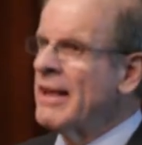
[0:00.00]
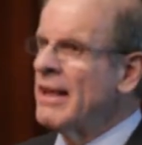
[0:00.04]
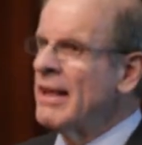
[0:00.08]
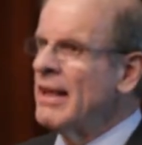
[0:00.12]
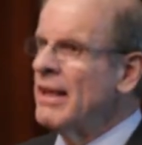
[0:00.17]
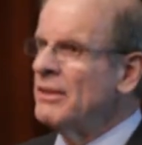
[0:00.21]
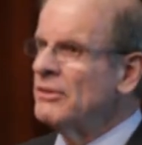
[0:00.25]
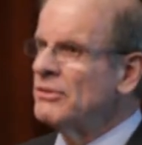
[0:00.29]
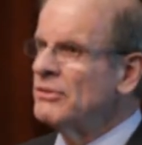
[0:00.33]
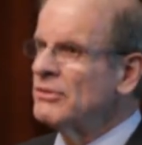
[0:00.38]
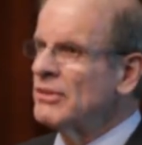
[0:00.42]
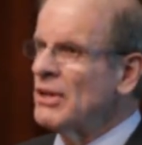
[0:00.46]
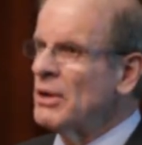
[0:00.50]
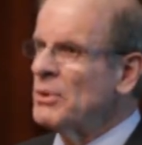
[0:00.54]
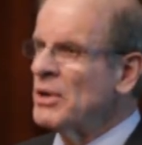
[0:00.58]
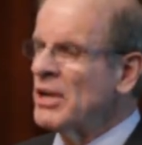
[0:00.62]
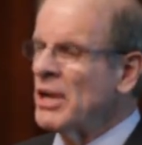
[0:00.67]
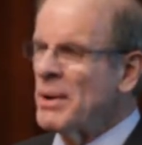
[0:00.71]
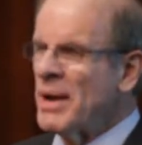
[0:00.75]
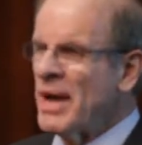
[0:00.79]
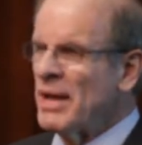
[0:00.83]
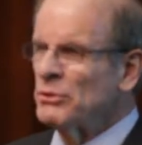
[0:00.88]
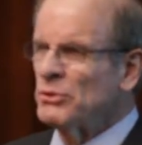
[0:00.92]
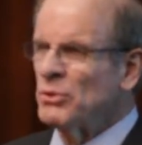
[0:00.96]
And so we
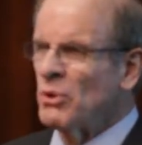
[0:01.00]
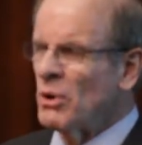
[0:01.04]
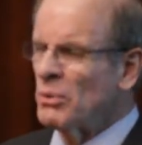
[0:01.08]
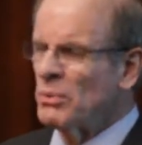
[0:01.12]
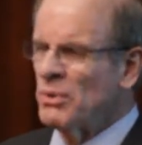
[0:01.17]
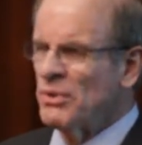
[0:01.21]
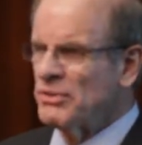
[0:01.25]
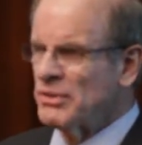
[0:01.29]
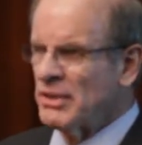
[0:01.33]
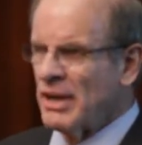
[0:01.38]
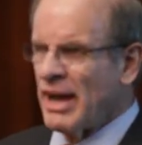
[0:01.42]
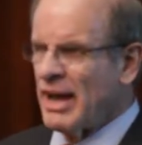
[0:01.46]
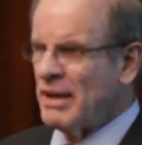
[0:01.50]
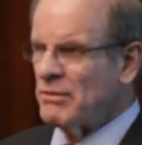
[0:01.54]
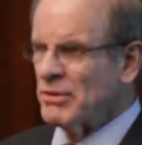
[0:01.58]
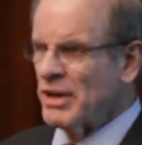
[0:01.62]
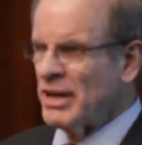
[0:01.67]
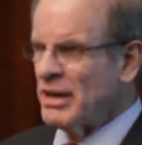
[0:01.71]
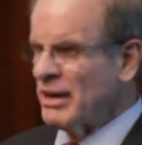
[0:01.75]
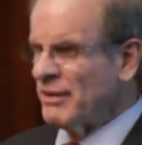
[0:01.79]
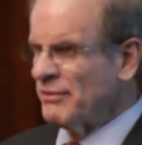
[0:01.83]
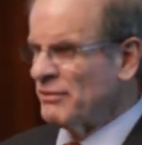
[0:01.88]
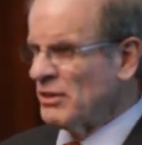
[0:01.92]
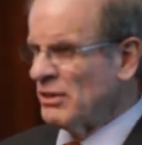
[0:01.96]
go out and talk with Don
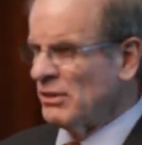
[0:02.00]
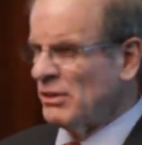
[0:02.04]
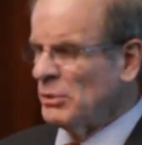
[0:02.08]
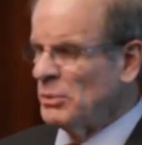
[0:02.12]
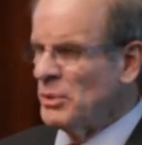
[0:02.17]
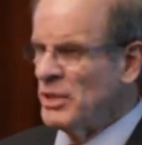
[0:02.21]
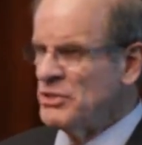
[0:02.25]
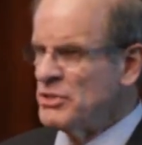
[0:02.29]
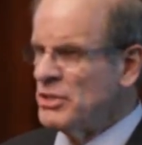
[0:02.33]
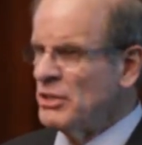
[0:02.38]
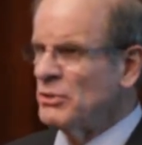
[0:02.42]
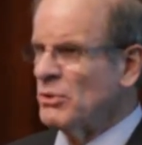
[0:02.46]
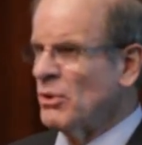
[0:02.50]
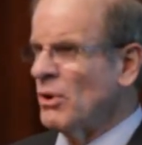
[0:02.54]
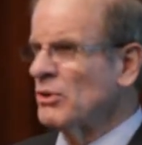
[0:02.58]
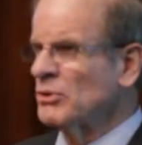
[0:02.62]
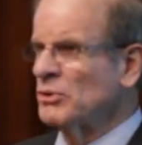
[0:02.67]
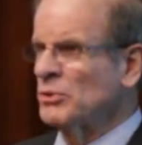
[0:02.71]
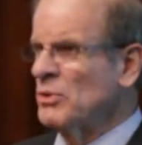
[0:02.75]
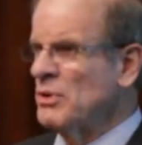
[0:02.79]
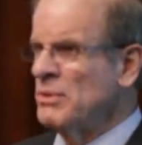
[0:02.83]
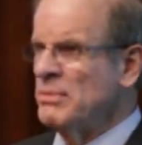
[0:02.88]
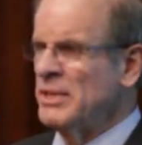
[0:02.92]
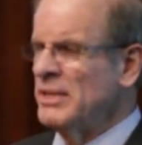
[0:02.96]
right after Luigi
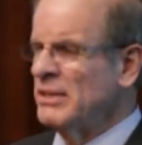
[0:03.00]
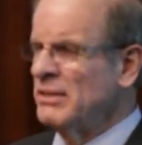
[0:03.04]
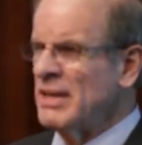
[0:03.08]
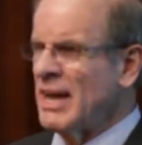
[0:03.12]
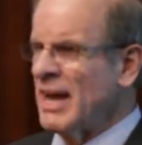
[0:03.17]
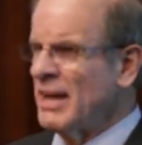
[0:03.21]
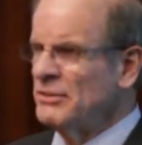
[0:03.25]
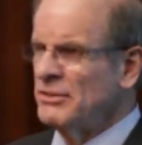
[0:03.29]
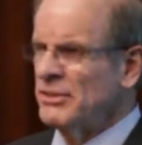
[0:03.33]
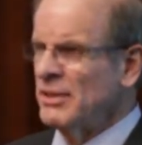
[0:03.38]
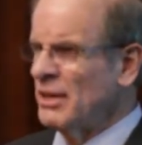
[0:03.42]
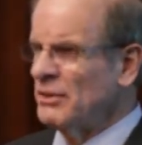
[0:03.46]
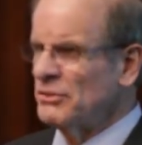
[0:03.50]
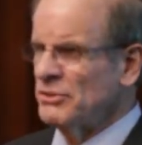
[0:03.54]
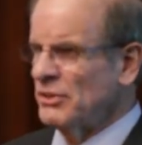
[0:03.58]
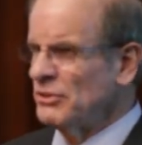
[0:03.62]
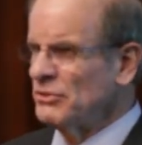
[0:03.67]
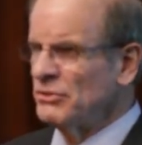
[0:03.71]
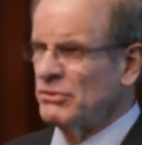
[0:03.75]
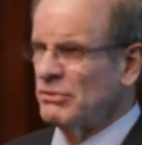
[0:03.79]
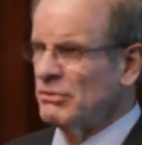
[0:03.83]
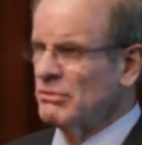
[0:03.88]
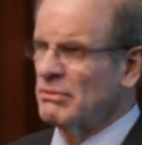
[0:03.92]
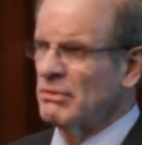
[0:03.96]
talks with him, and Don tells
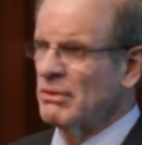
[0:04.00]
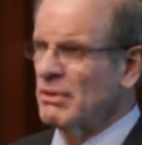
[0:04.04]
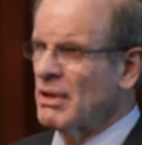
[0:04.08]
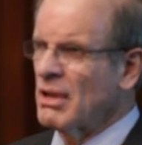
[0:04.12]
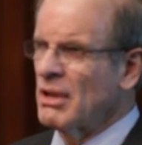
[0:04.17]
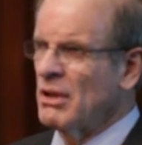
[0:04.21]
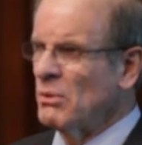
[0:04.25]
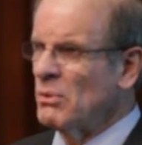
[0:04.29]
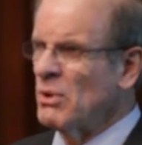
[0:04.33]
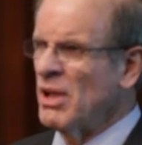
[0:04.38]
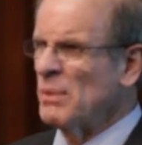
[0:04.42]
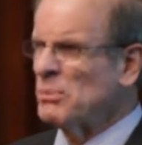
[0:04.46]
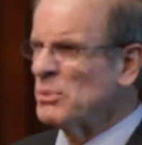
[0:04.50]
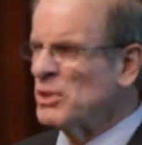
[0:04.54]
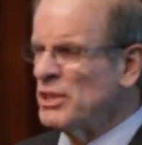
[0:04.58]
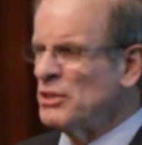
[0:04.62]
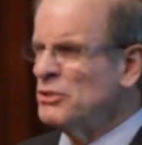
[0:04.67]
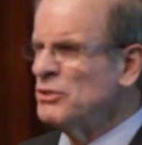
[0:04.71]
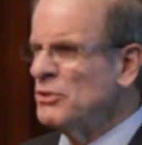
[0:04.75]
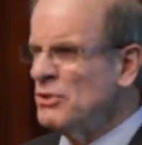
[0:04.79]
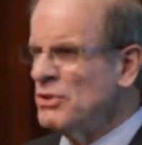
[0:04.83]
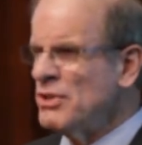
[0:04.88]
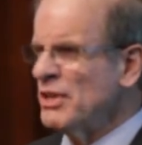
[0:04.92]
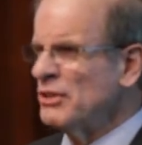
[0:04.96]
us, well, I'm going
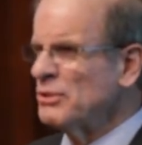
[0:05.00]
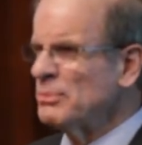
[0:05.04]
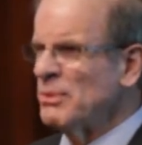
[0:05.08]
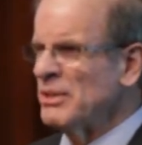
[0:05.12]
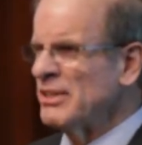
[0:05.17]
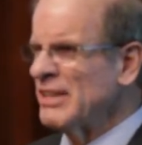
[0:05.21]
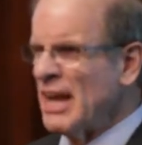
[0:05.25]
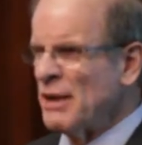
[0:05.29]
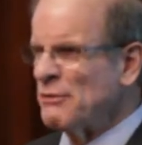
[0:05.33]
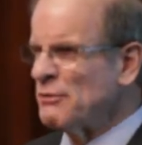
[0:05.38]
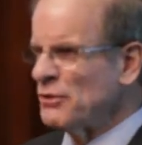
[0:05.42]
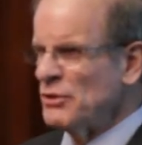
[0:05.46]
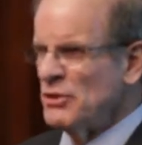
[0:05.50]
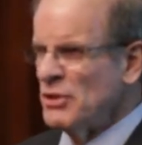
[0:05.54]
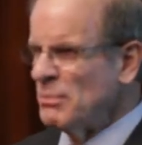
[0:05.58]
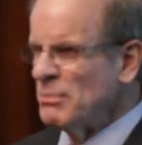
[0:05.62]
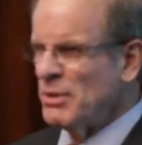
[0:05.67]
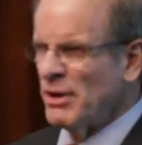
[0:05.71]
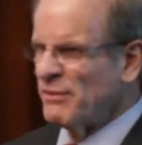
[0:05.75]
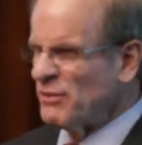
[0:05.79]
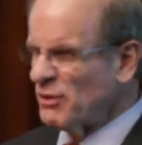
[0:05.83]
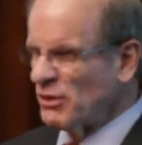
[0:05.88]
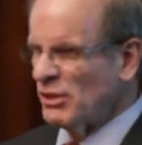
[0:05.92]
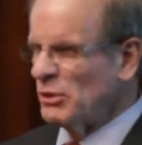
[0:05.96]
to do this, but not for you,
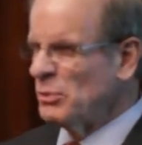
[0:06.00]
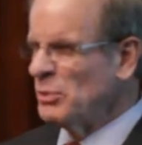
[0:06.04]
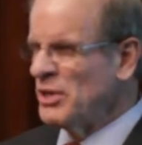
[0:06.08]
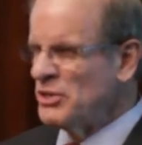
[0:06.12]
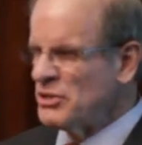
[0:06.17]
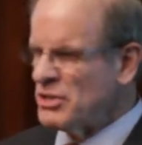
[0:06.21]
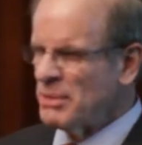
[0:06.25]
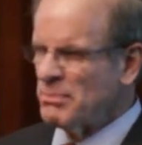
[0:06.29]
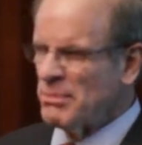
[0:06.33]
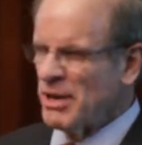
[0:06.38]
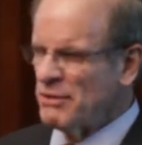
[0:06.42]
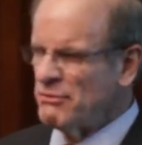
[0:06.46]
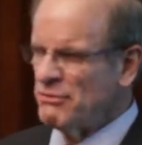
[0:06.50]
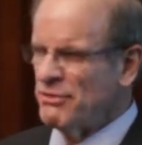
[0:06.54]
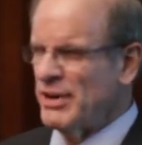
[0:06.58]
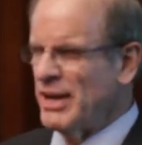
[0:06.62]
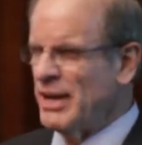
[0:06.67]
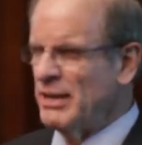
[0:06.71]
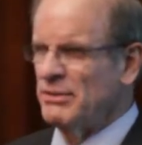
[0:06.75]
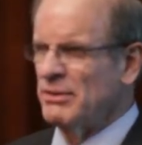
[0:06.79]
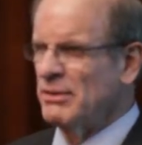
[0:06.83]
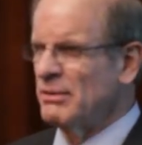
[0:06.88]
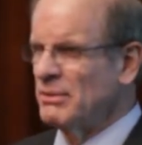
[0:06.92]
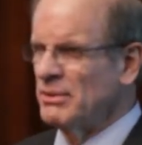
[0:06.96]
but for Luigi, my
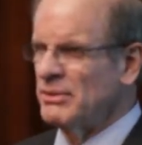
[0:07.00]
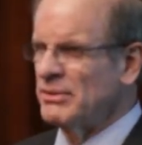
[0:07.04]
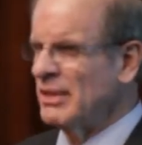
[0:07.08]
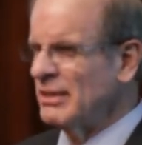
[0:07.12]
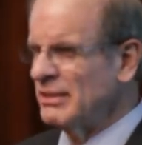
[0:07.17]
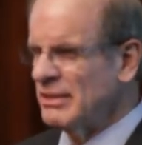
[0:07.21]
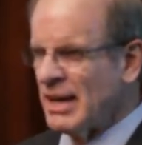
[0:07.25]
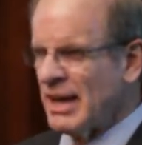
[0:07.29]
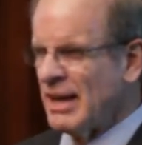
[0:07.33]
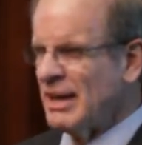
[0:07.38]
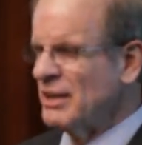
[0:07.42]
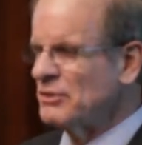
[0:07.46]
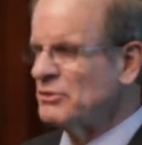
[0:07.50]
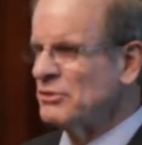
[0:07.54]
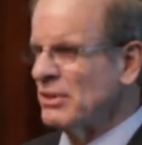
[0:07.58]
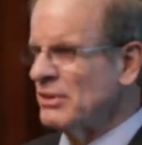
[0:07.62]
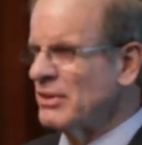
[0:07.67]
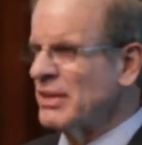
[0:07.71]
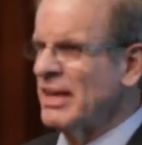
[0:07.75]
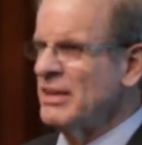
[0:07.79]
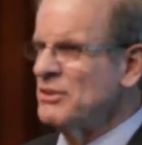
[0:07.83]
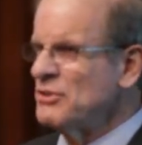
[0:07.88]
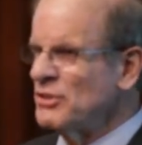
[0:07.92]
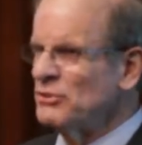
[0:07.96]
friend. We said, Don, that's
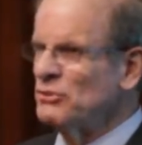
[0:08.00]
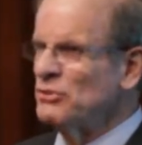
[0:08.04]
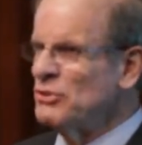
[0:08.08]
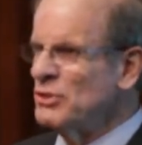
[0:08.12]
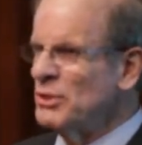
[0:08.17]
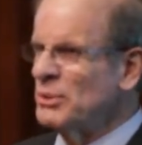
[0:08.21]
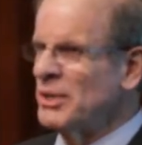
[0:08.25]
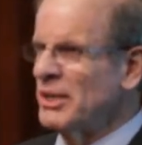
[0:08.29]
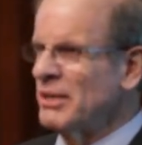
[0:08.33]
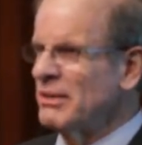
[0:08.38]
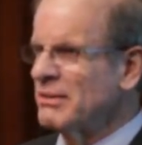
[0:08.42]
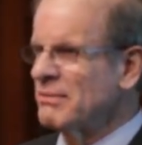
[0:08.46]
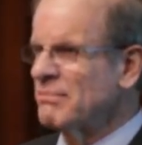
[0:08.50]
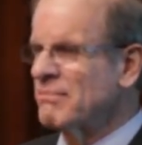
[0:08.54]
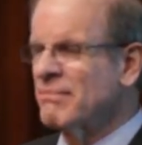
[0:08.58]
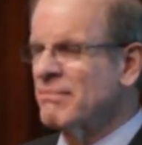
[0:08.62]
okay, just do it.